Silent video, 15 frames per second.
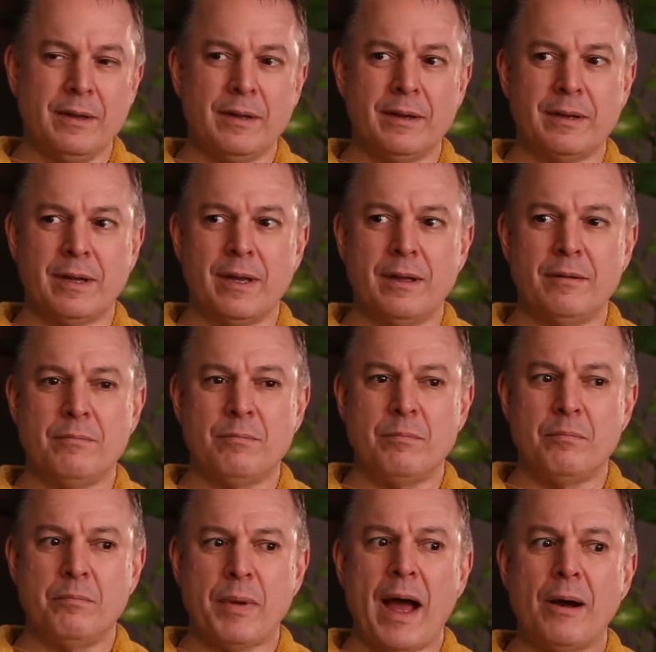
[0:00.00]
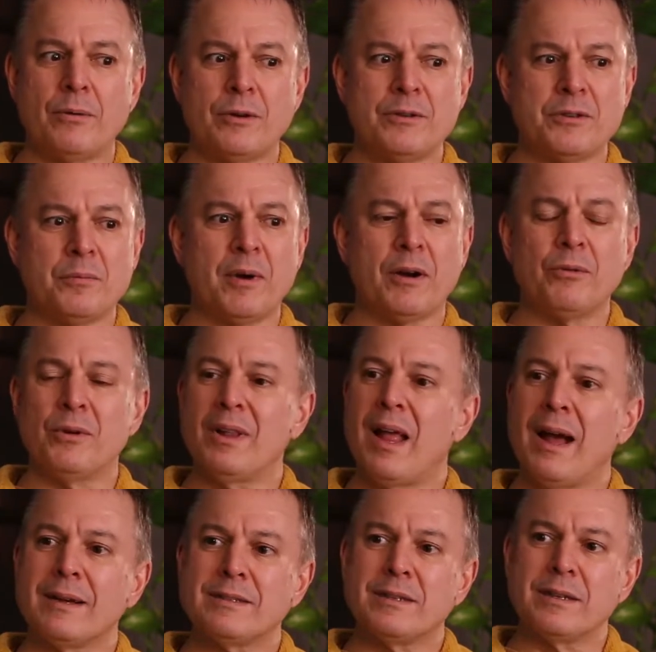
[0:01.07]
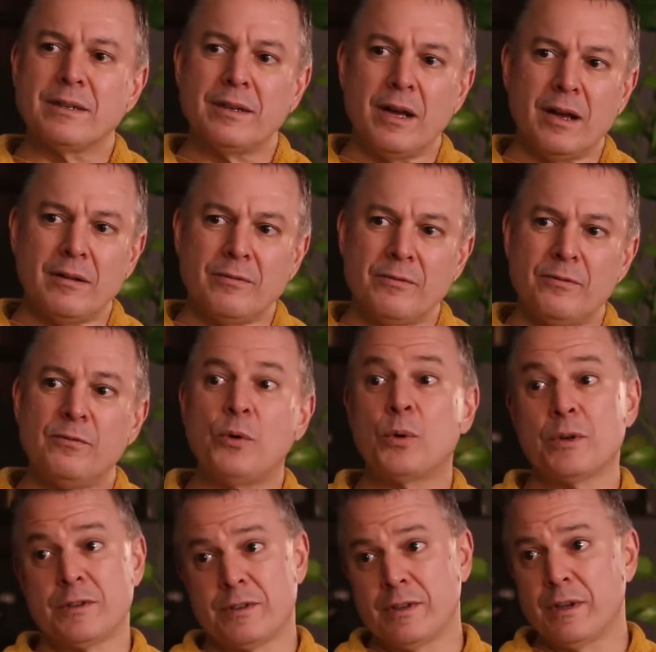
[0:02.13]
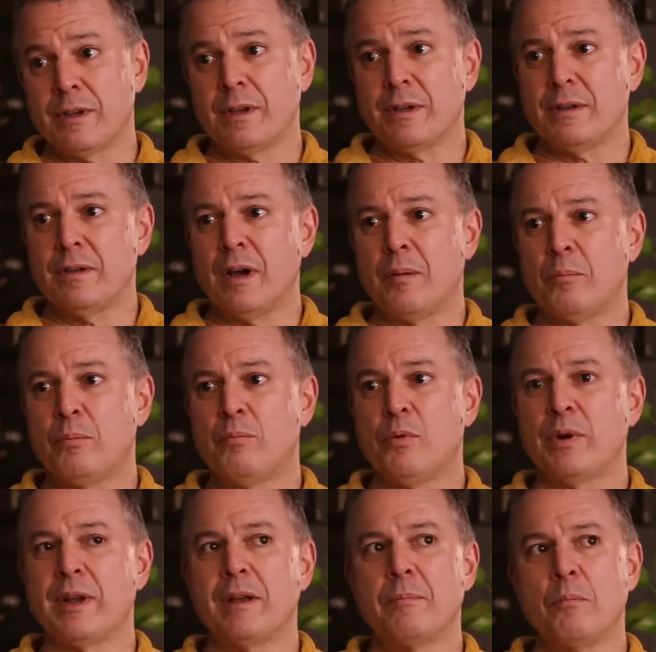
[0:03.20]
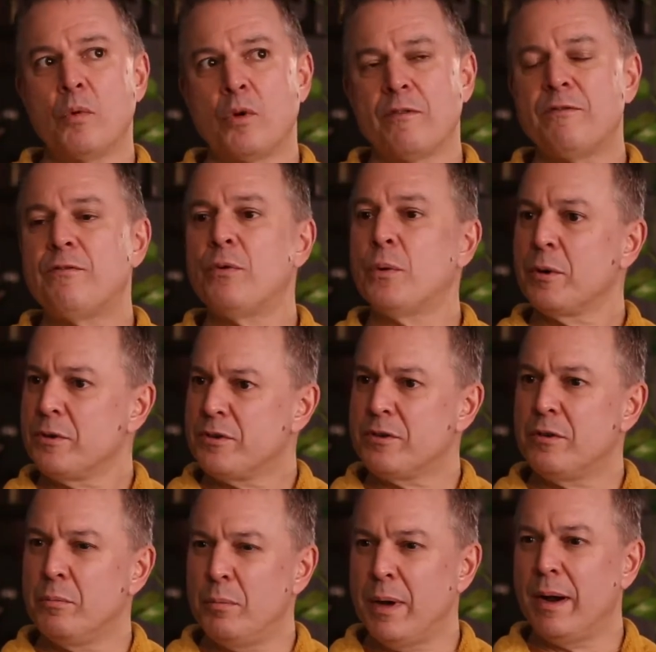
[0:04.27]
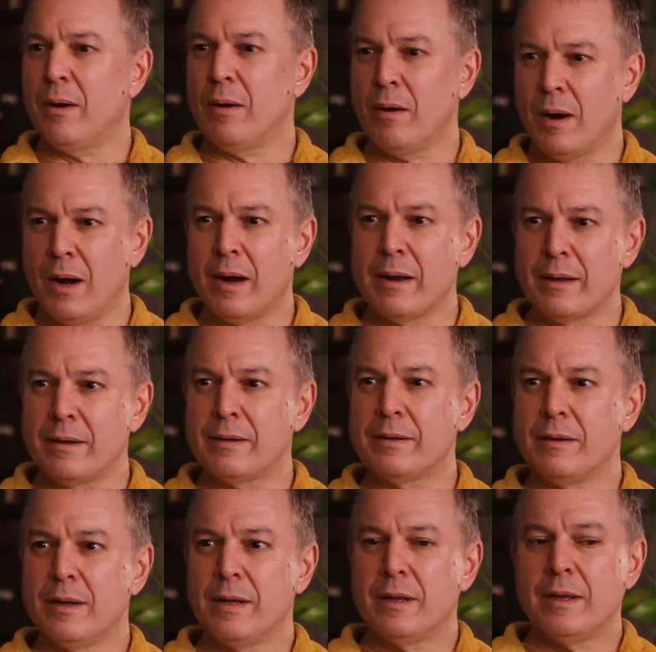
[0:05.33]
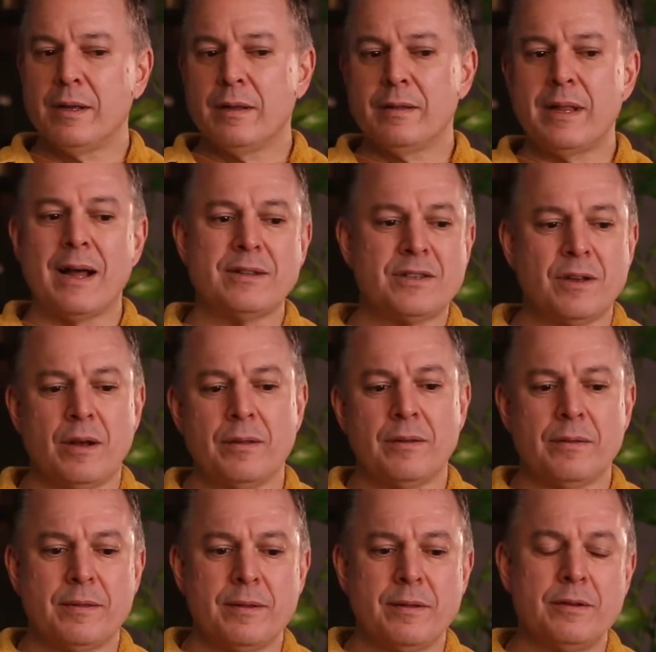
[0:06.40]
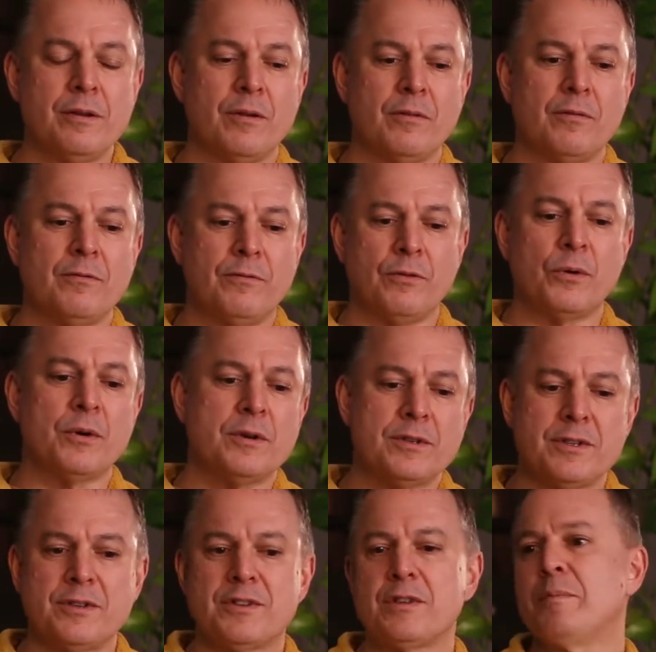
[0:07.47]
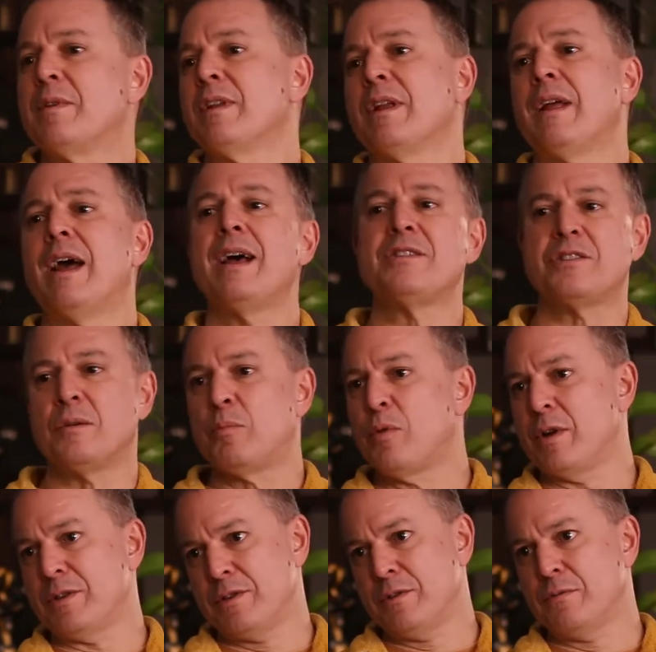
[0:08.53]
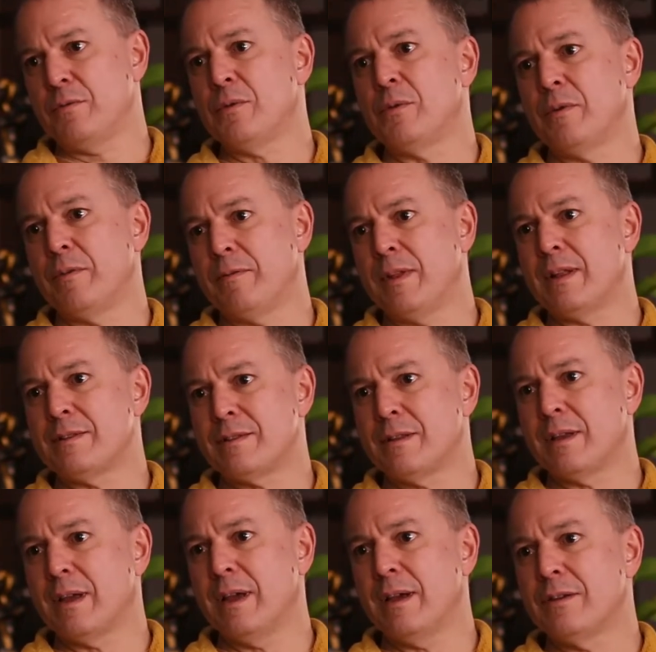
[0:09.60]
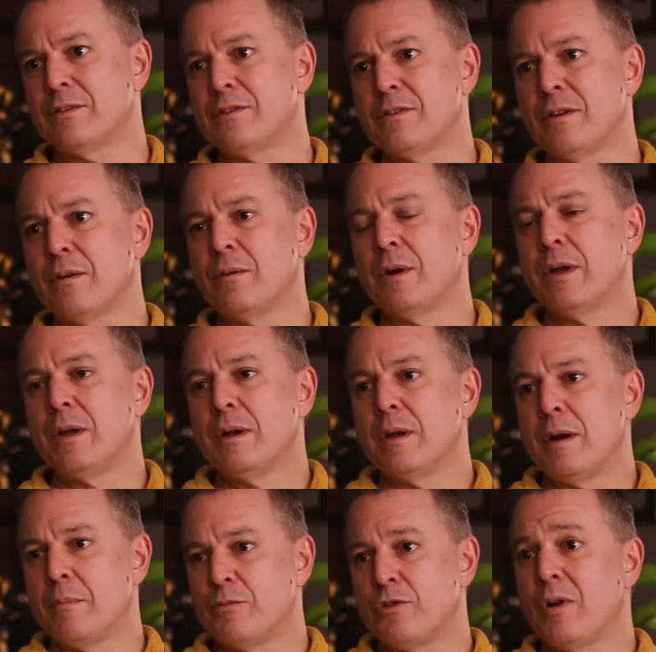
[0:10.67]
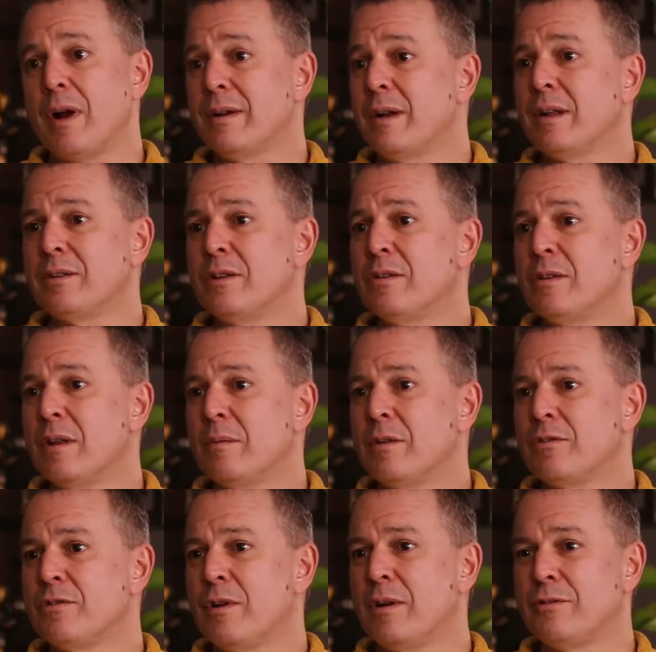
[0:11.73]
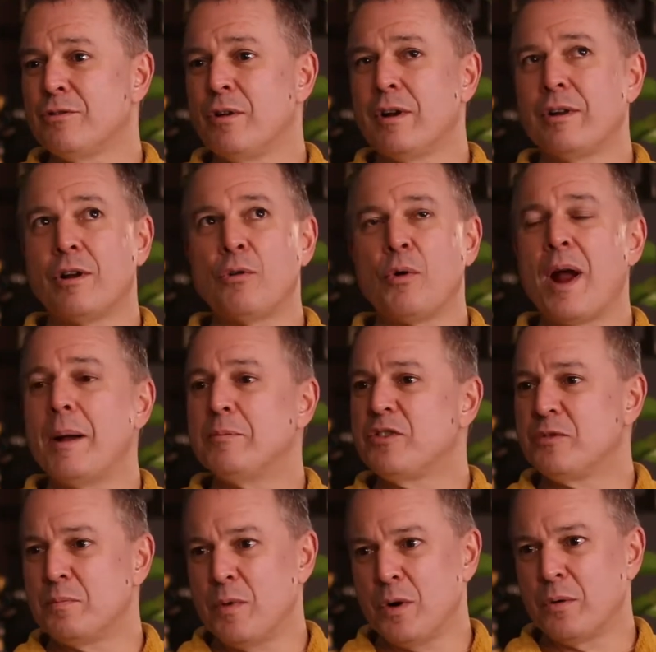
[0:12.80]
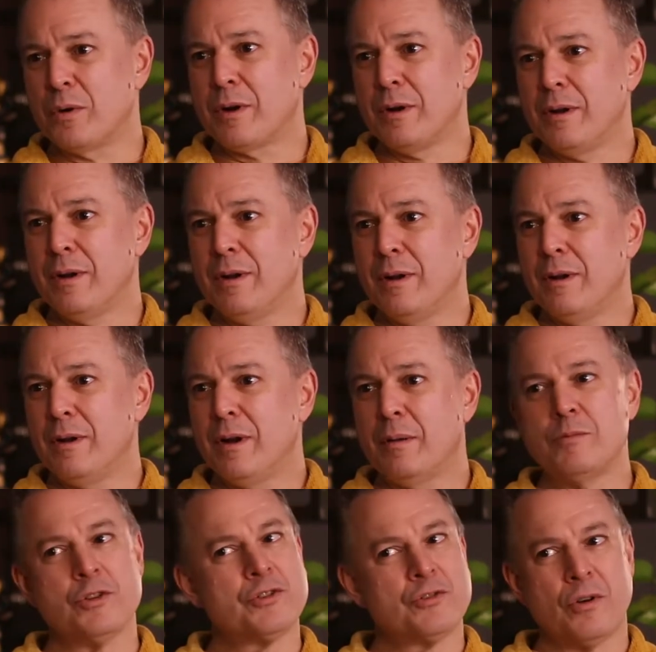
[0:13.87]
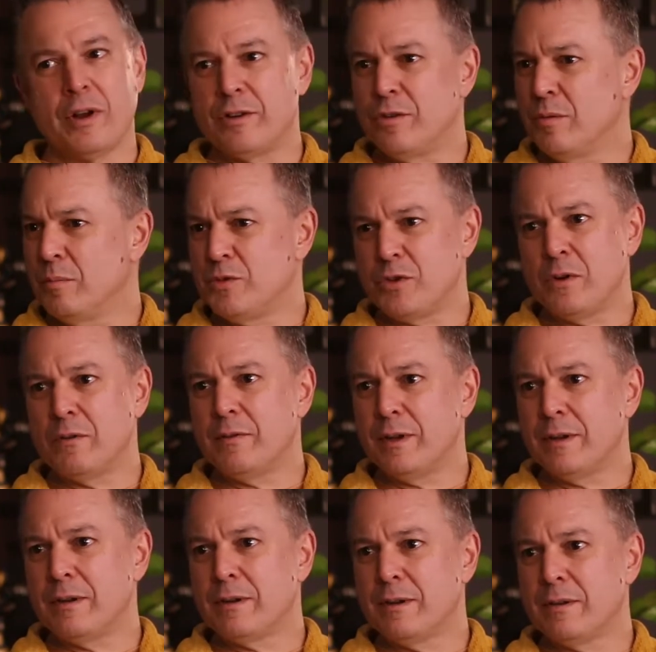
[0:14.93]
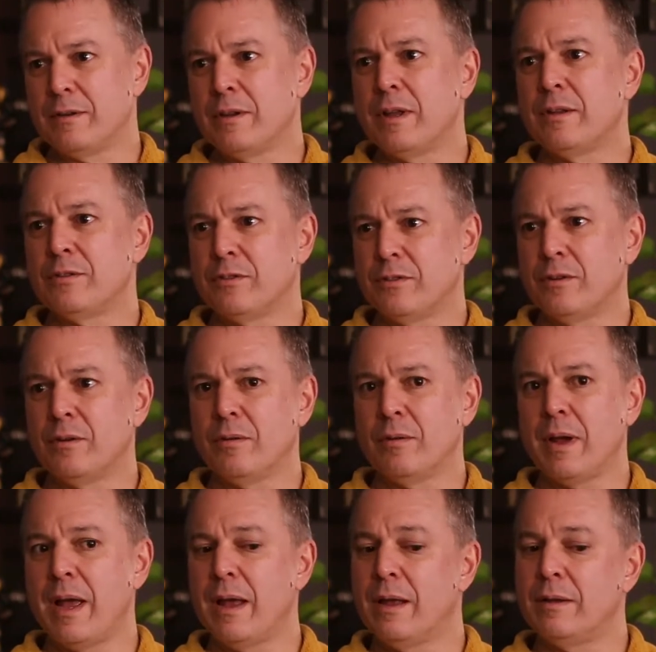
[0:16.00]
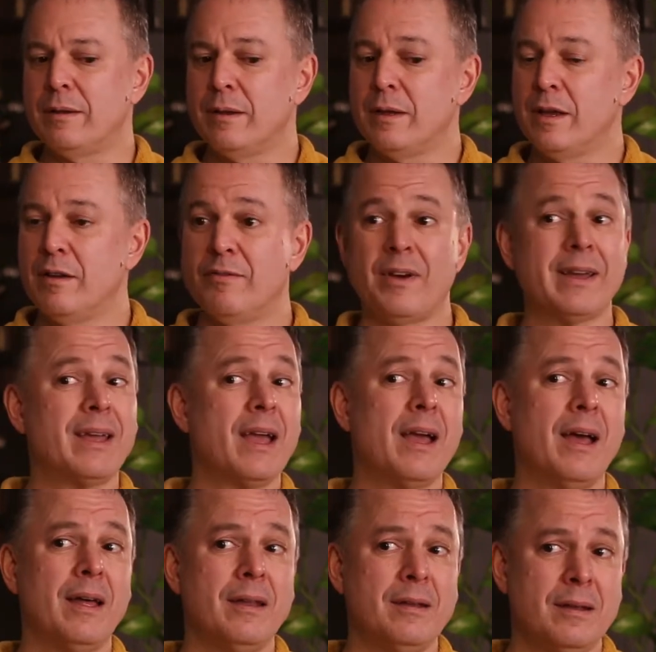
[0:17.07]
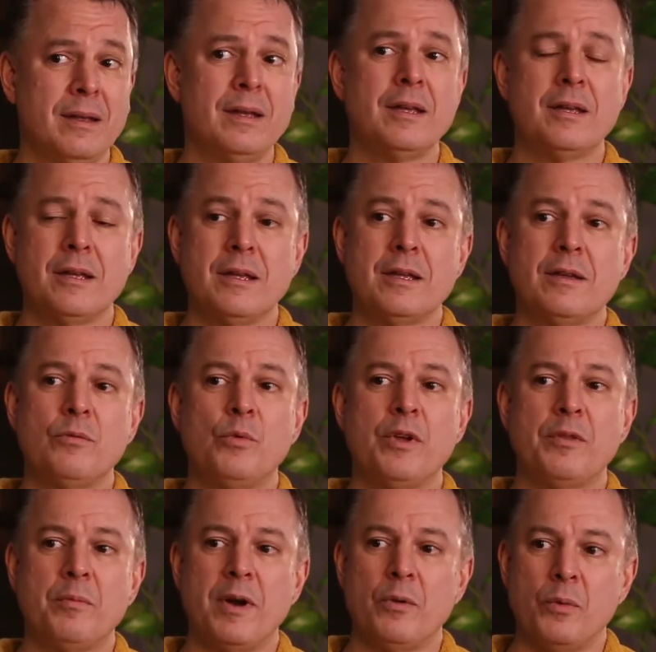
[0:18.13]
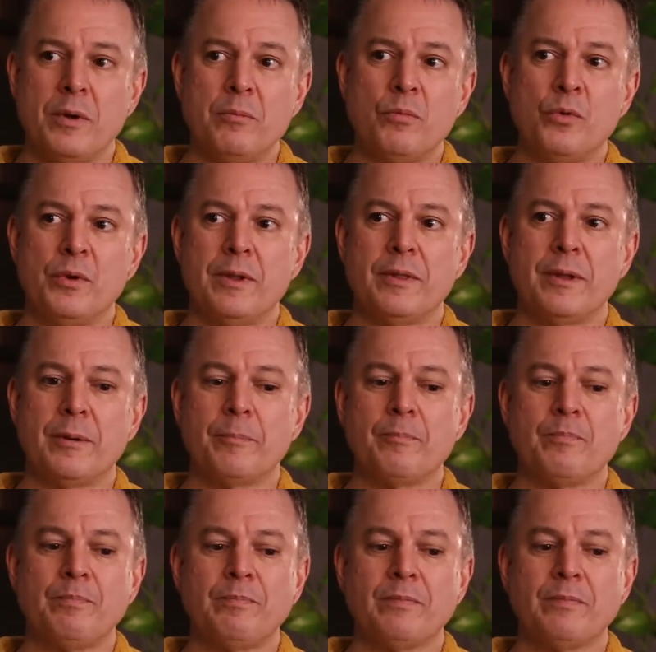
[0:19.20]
Again, power is about relaxing, not forcing, not bringing more force to bear on it. That's other thing. Force is something that has to press through if that's the case. So I'm trying not to do that. I'm not trying to grab smoke. I'm just trying to observe it. And if I can, with my wind breathing,